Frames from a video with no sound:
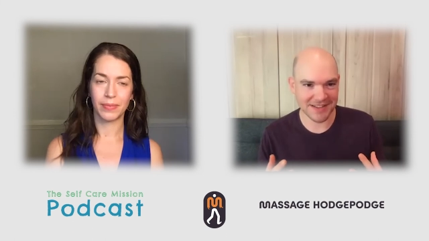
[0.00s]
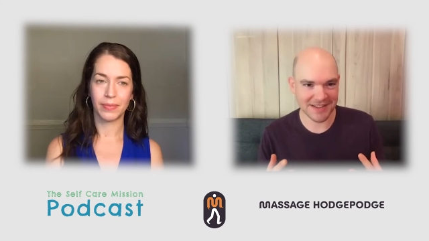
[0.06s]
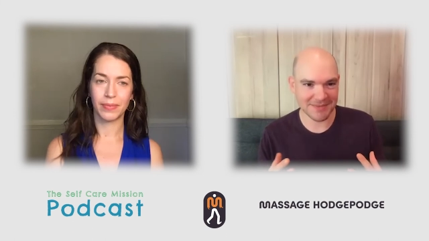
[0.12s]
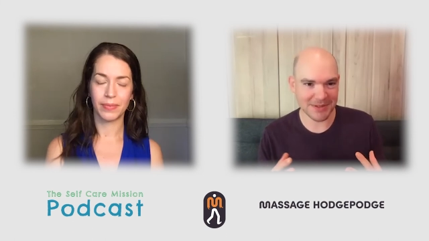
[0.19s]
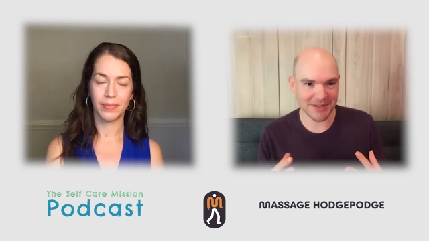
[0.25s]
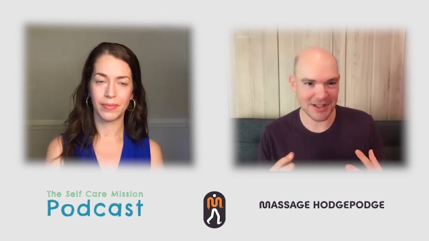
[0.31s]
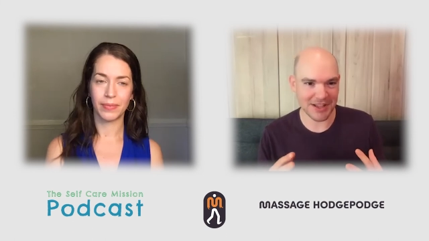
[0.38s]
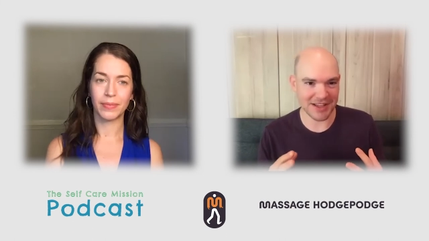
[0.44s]
Speaker 1: but
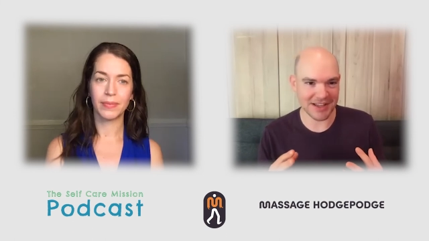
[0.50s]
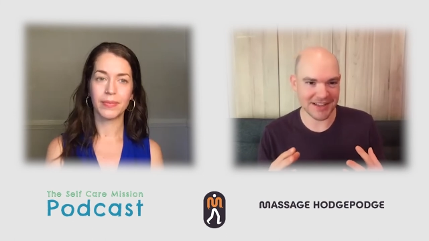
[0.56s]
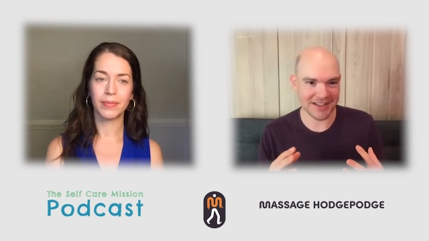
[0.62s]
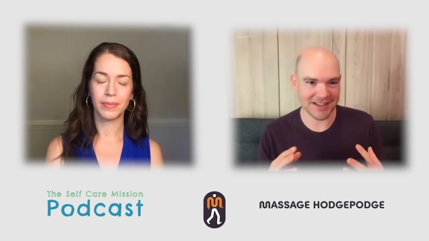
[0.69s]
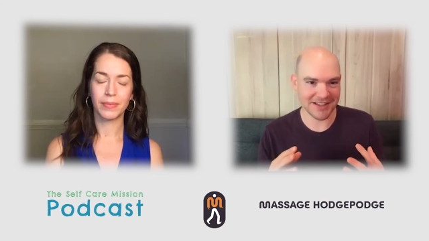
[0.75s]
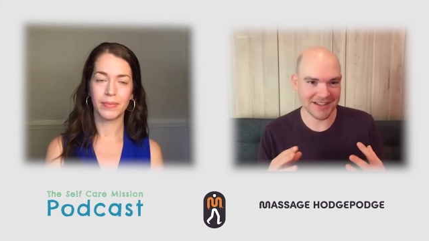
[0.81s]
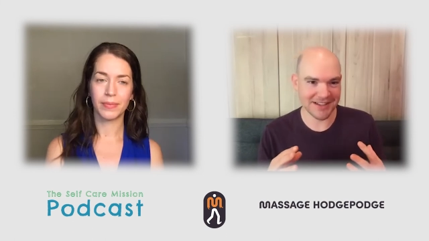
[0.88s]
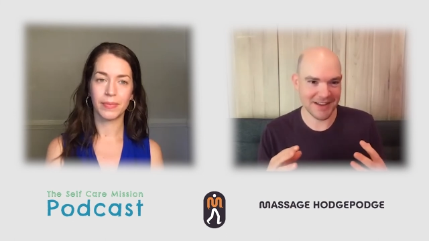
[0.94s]
like
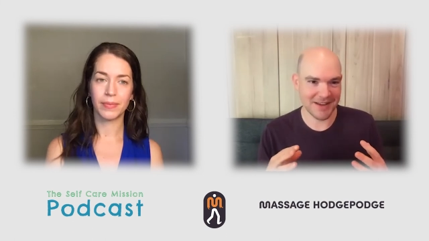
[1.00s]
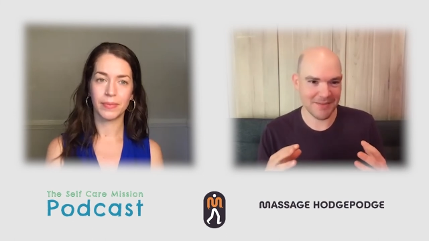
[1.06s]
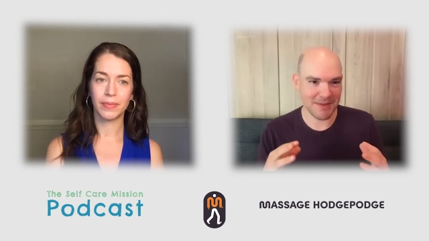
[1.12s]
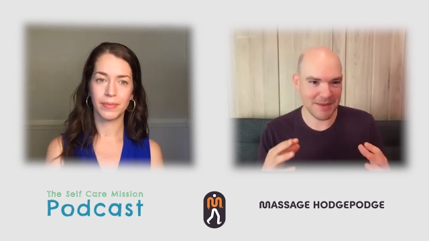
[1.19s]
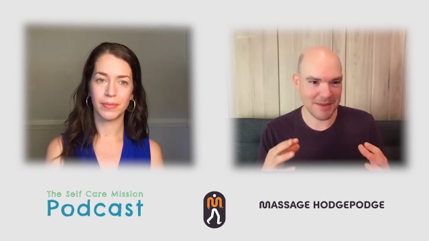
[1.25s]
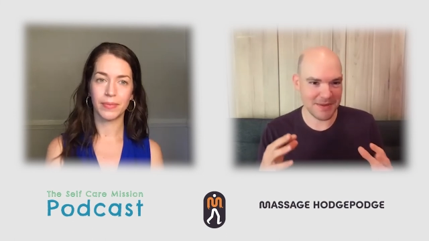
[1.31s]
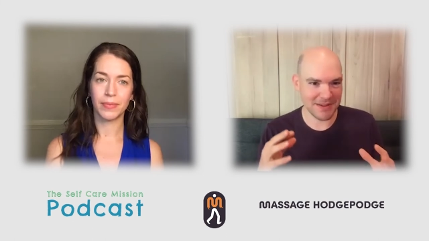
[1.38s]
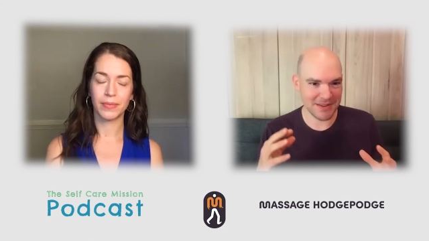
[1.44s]

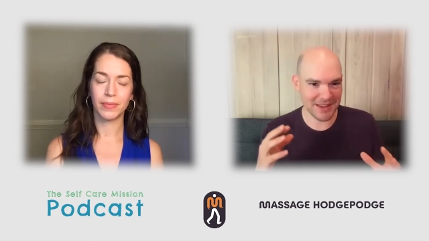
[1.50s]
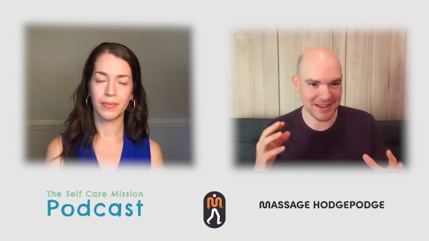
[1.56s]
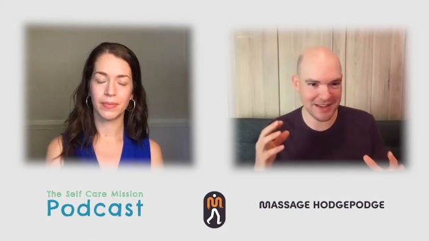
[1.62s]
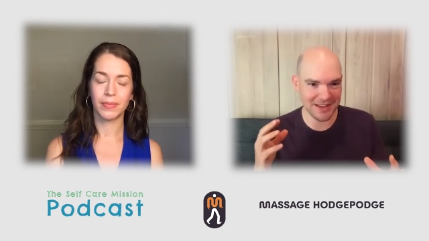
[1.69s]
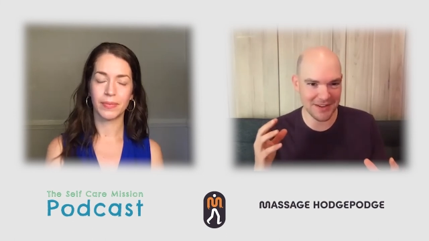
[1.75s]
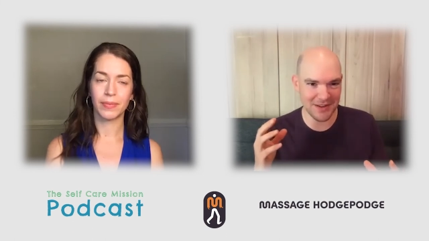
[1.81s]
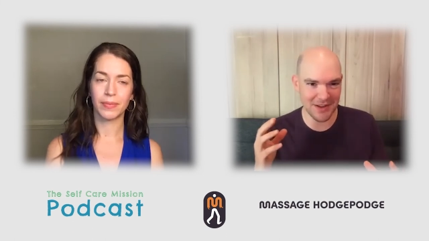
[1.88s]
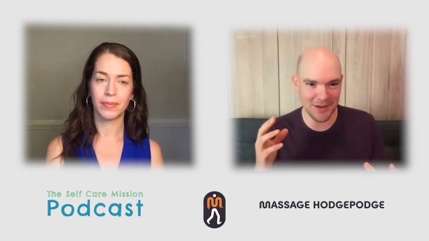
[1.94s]
maybe like
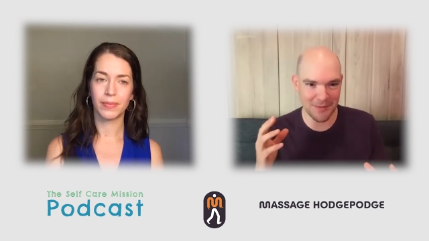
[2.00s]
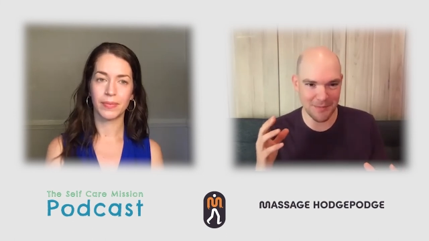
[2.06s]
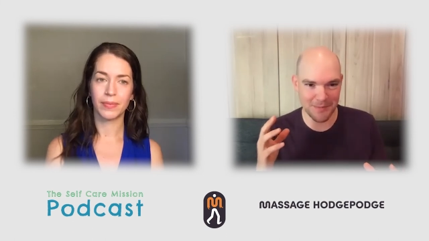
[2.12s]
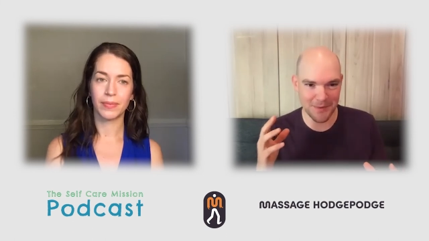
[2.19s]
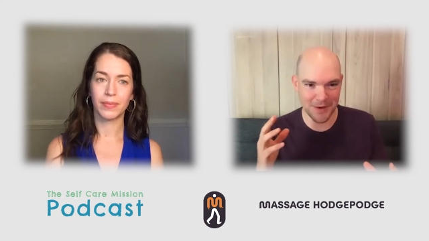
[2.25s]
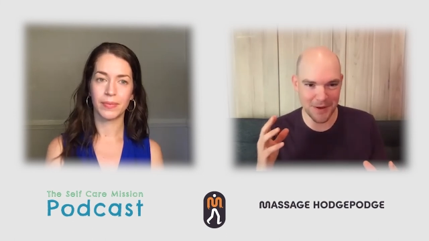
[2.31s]
a, a